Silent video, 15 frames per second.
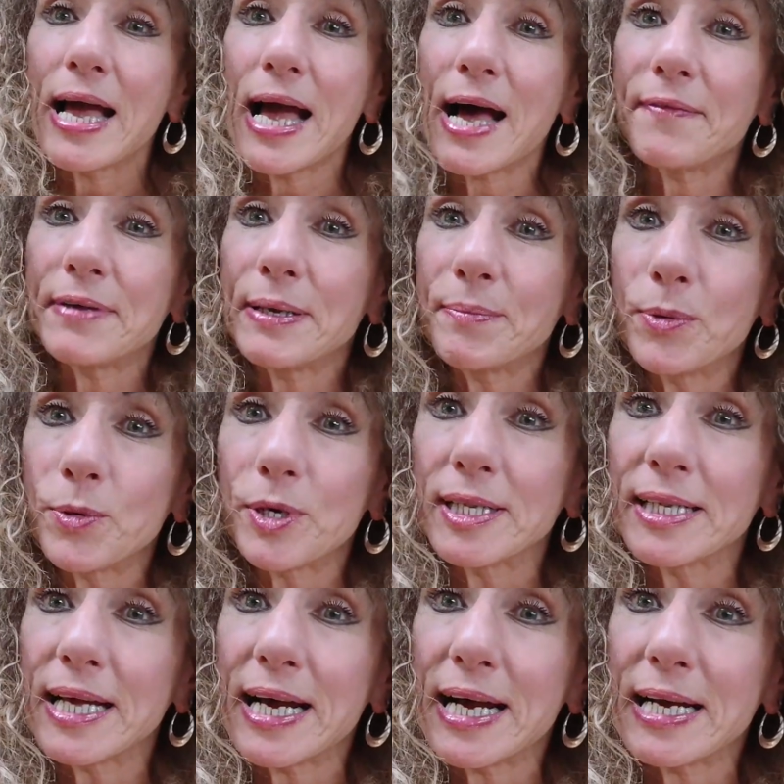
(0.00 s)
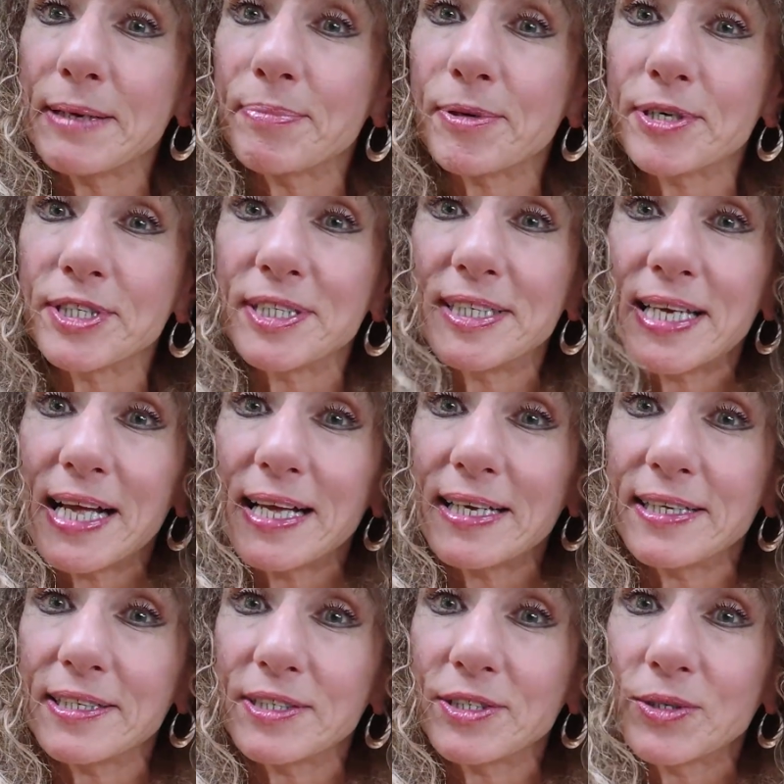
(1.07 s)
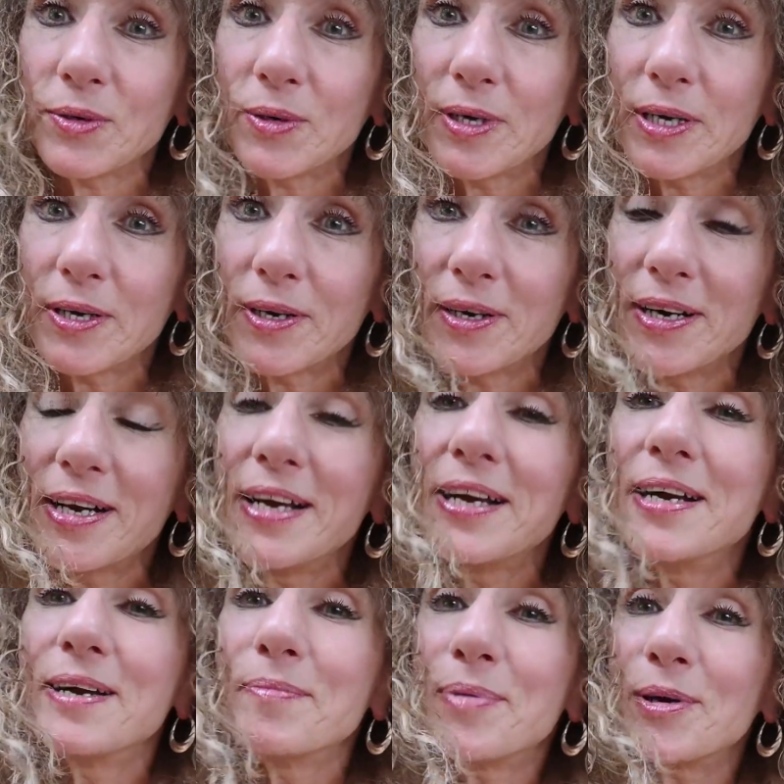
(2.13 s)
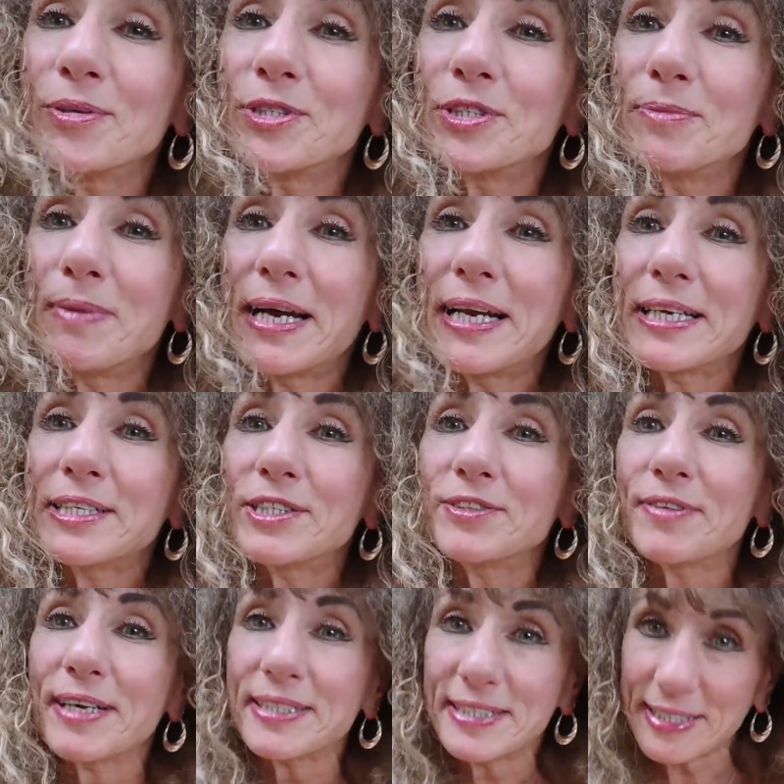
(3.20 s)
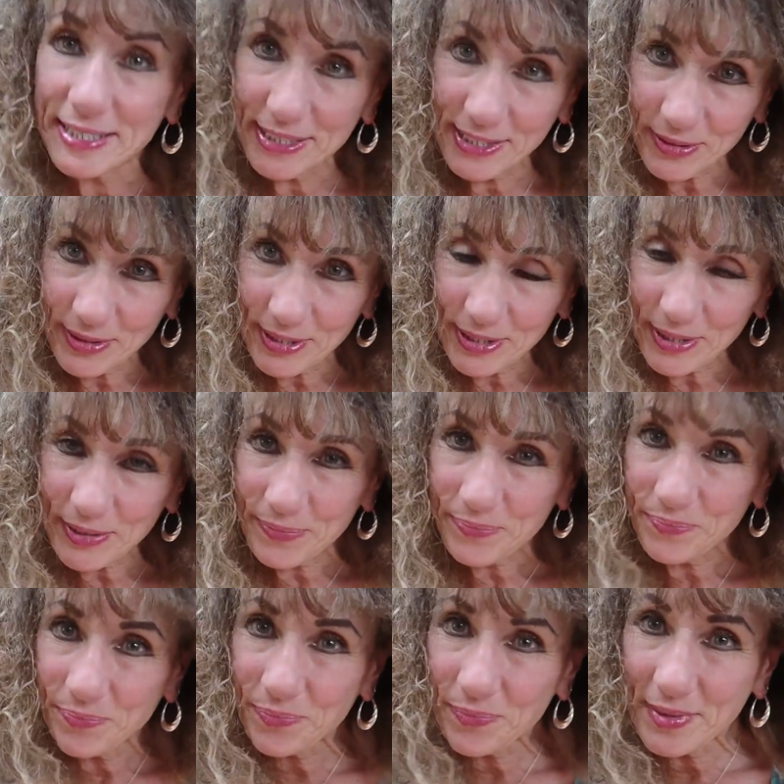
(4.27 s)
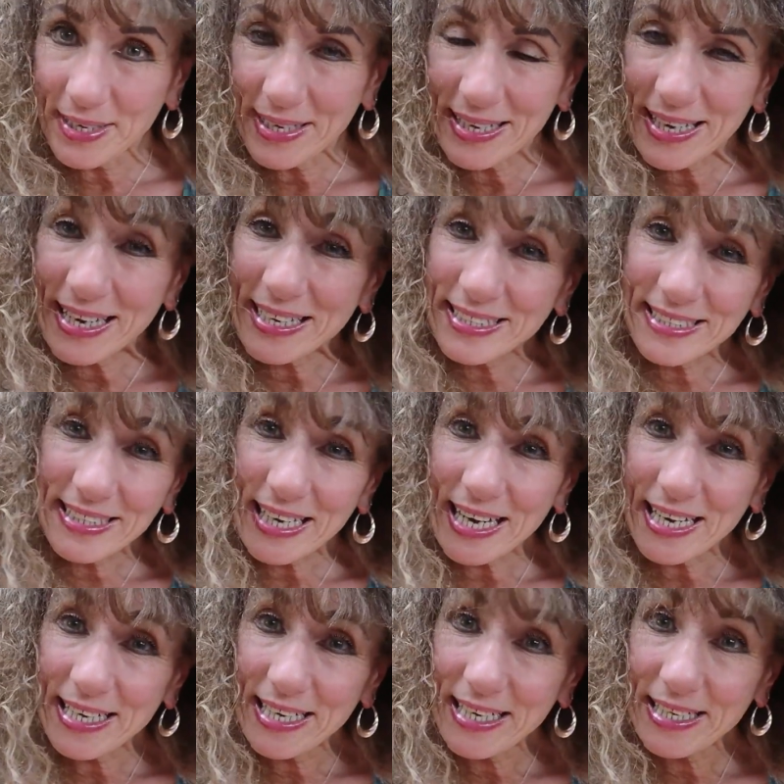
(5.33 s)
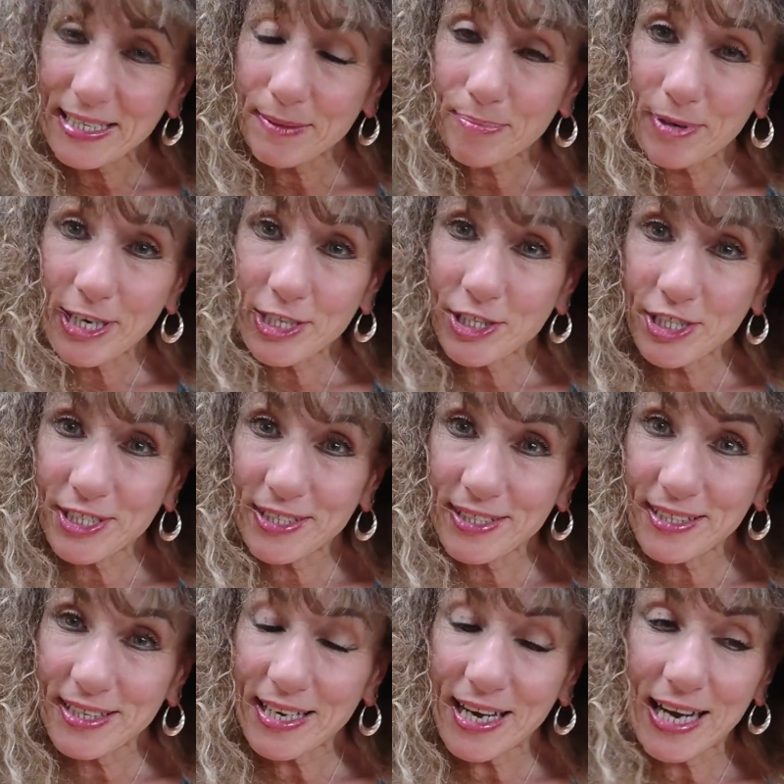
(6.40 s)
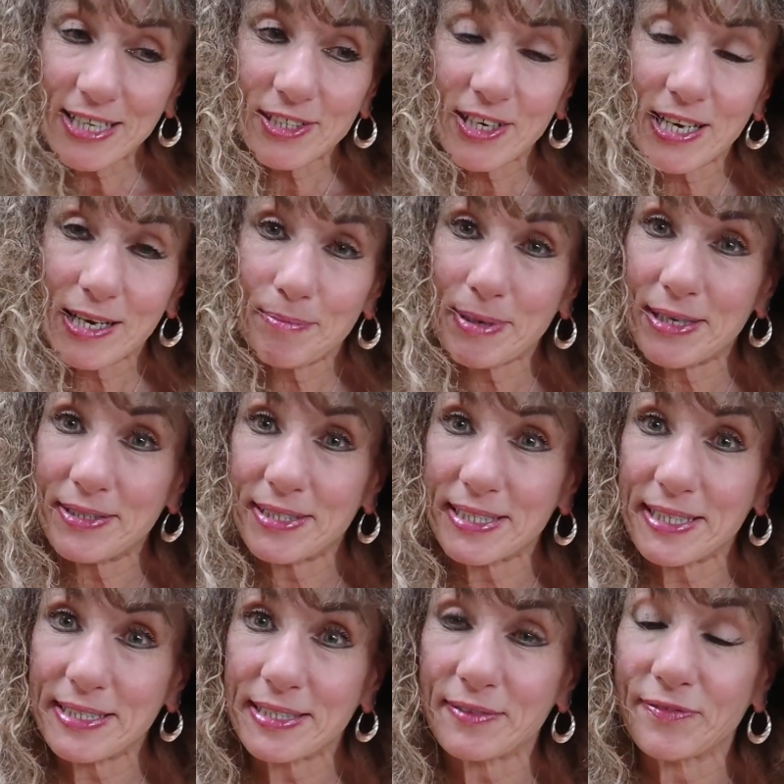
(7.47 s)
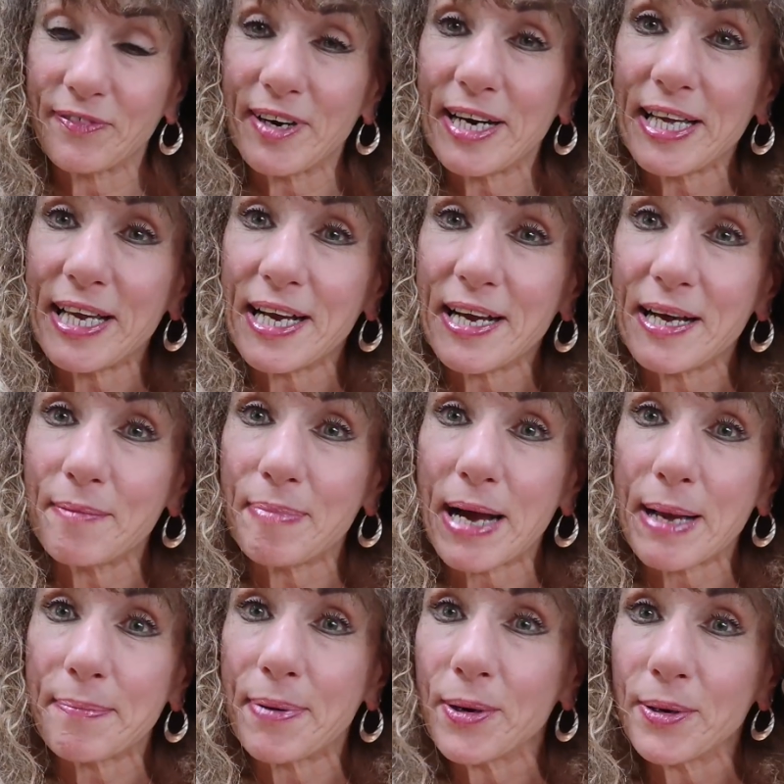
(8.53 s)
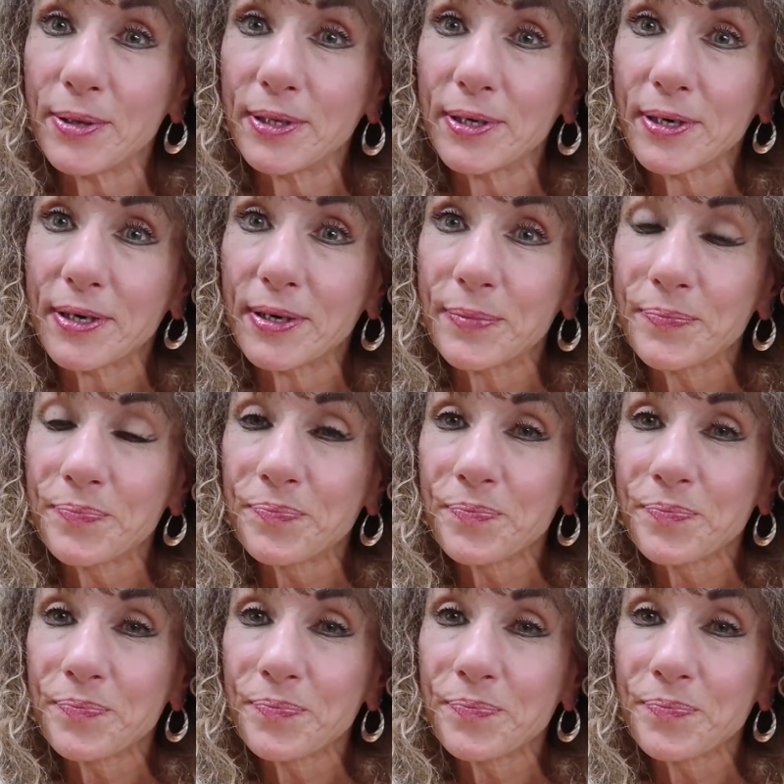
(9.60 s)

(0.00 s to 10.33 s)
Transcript: having borderline personality disorder, post-traumatic stress disorder, anxiety, depression. I talk about schizophrenia, bipolar,